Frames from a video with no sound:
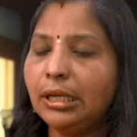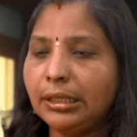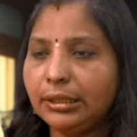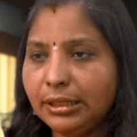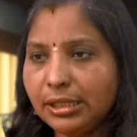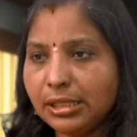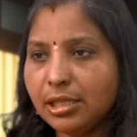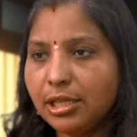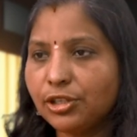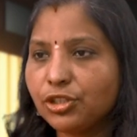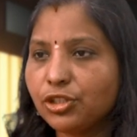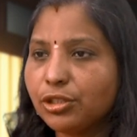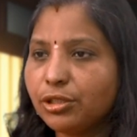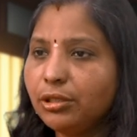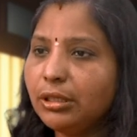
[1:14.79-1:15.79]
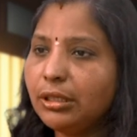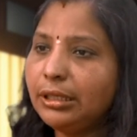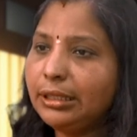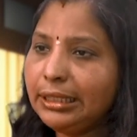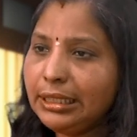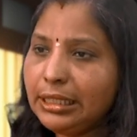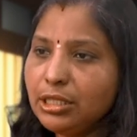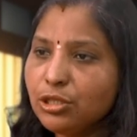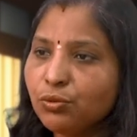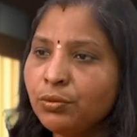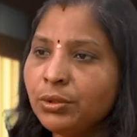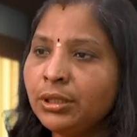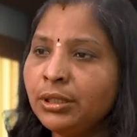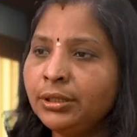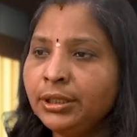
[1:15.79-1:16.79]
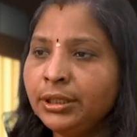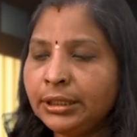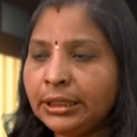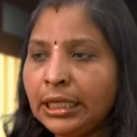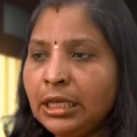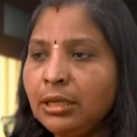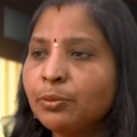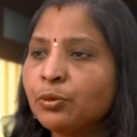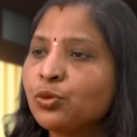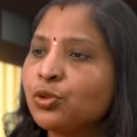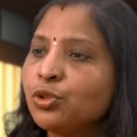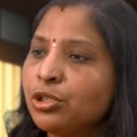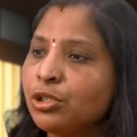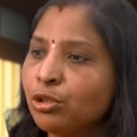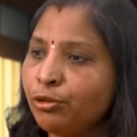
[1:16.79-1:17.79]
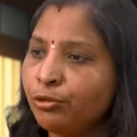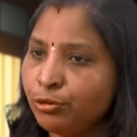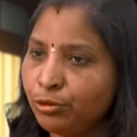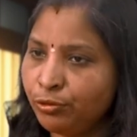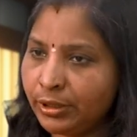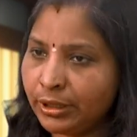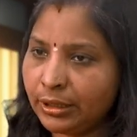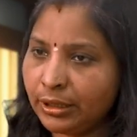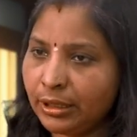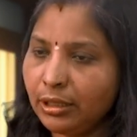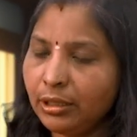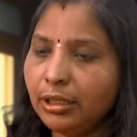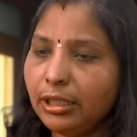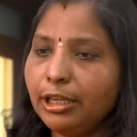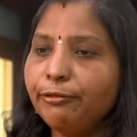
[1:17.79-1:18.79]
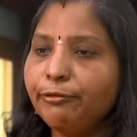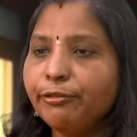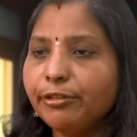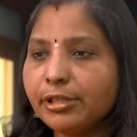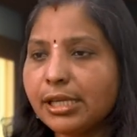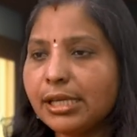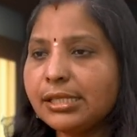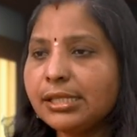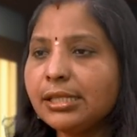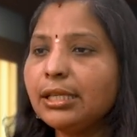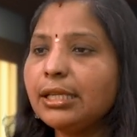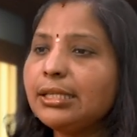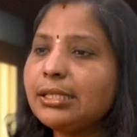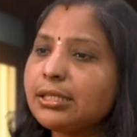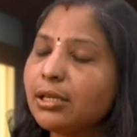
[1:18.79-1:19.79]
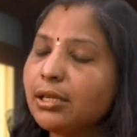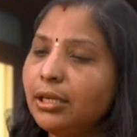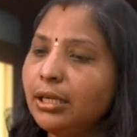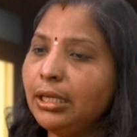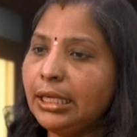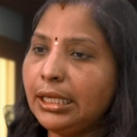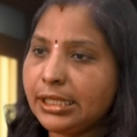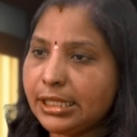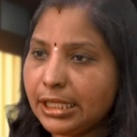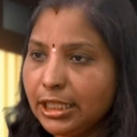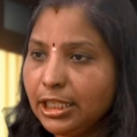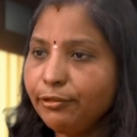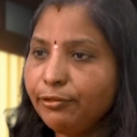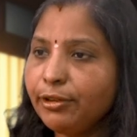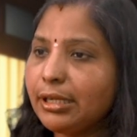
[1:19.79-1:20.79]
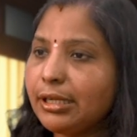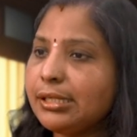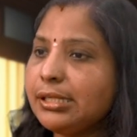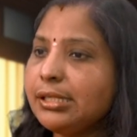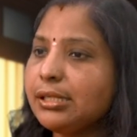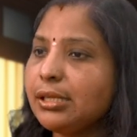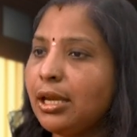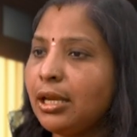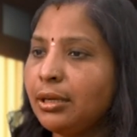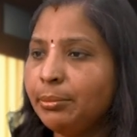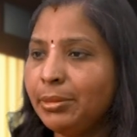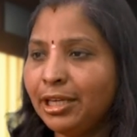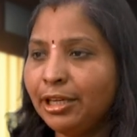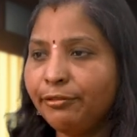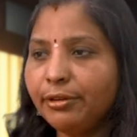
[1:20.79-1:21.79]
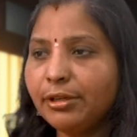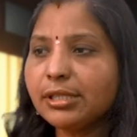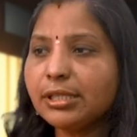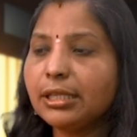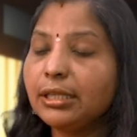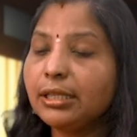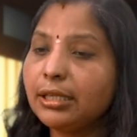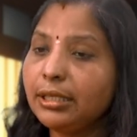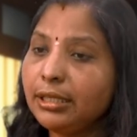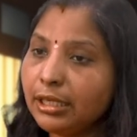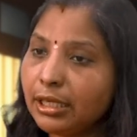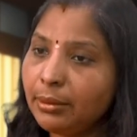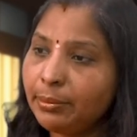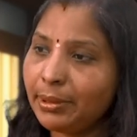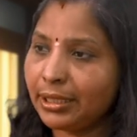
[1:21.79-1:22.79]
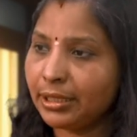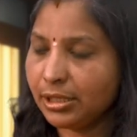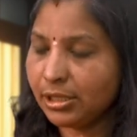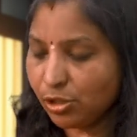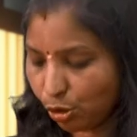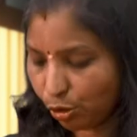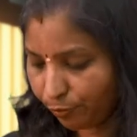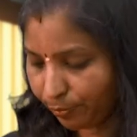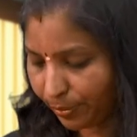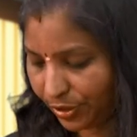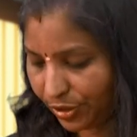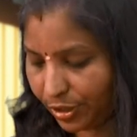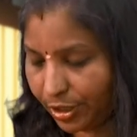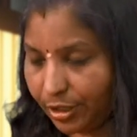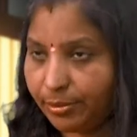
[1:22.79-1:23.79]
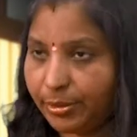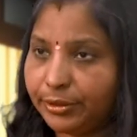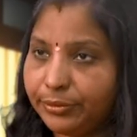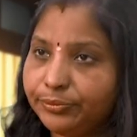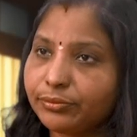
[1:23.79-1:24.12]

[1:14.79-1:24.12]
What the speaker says: This lecture deals with the detailed procedure of Udvartana, emphasizing its significance and benefits in clinical practice of Panchakarma.